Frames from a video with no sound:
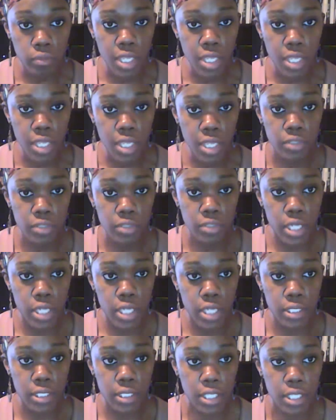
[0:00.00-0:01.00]
And I was
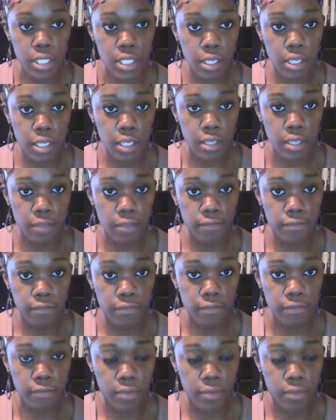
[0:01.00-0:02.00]
trying to see if
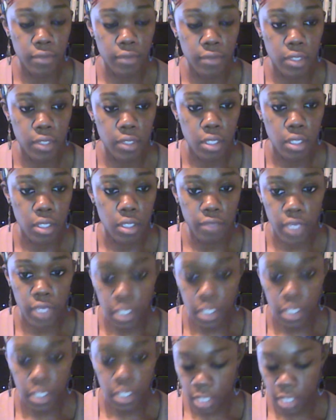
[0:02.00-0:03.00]

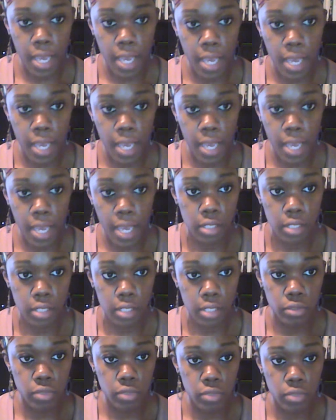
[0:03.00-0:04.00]
I could take it
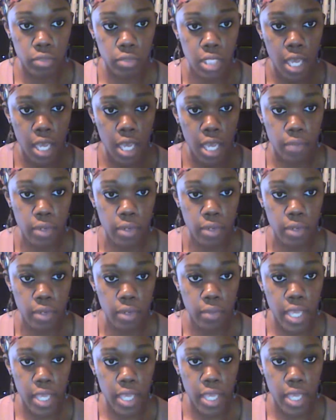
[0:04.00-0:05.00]
back to the slide where
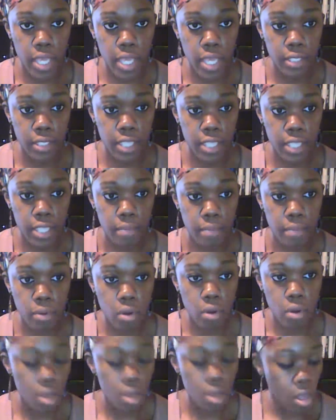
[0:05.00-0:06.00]
we had the
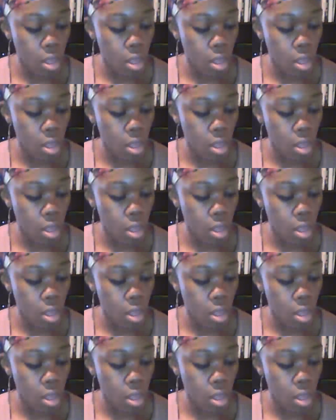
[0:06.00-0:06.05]
example.